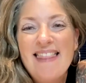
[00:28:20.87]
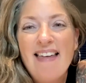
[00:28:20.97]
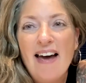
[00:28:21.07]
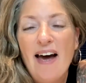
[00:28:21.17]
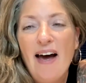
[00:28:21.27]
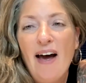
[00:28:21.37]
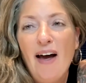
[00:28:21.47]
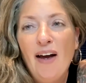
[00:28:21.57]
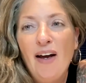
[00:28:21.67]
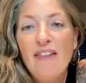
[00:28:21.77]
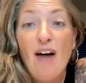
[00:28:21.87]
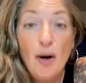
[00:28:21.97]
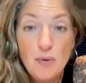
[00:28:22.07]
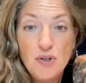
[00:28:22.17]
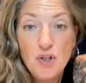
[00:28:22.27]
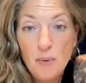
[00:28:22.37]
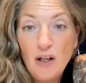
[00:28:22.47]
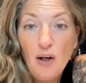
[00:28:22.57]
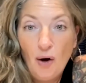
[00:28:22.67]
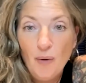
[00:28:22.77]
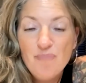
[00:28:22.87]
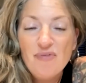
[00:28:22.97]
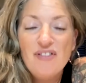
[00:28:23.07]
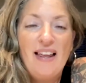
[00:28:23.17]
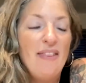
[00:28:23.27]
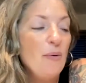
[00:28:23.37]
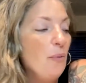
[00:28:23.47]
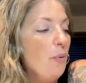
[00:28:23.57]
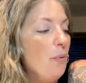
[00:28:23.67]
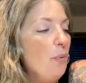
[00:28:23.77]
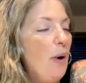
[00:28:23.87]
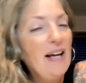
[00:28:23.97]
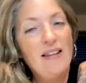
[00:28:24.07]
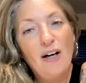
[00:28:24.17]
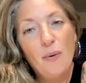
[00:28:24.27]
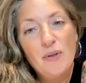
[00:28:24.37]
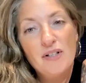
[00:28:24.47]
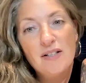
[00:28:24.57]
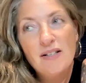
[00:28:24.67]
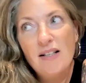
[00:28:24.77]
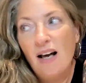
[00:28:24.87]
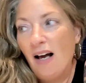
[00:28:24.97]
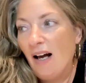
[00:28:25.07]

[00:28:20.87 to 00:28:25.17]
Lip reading: there, that I was doing a lot, that the way that I was